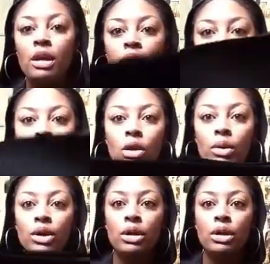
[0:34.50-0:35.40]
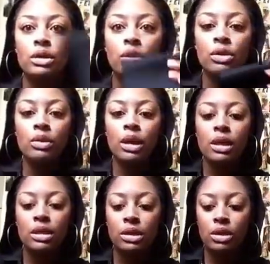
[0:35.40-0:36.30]
So what you're going to do
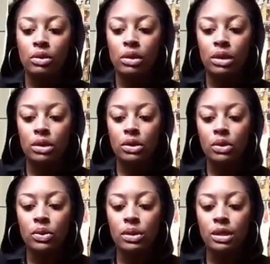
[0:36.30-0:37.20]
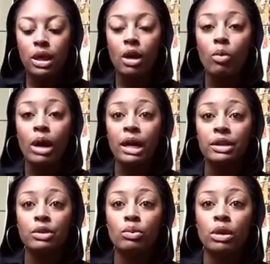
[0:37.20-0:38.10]
is you're going to see how wide
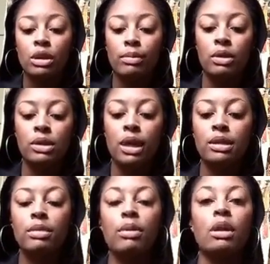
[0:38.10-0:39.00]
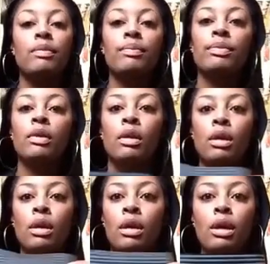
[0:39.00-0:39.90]
you want the bow tie to be
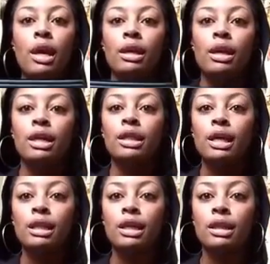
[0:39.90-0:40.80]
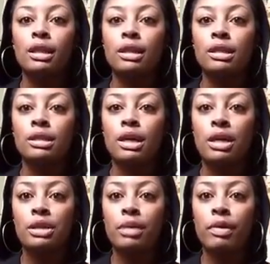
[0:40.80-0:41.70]
and cut that length. This is
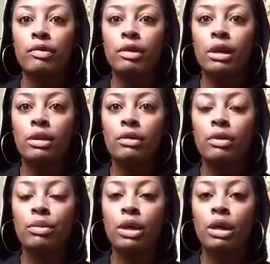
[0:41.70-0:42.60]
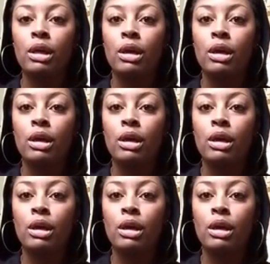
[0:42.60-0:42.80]
actually a perfect length for me.